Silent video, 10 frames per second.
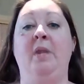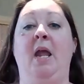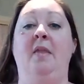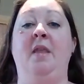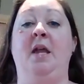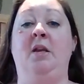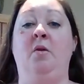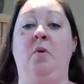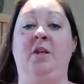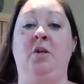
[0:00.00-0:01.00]
And then
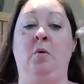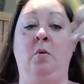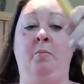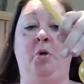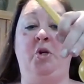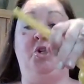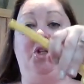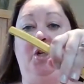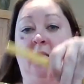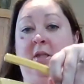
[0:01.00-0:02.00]
when you
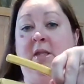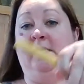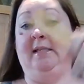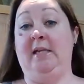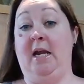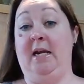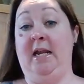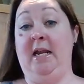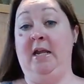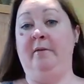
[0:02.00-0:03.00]
push this side
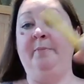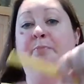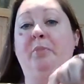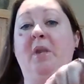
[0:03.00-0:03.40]
in,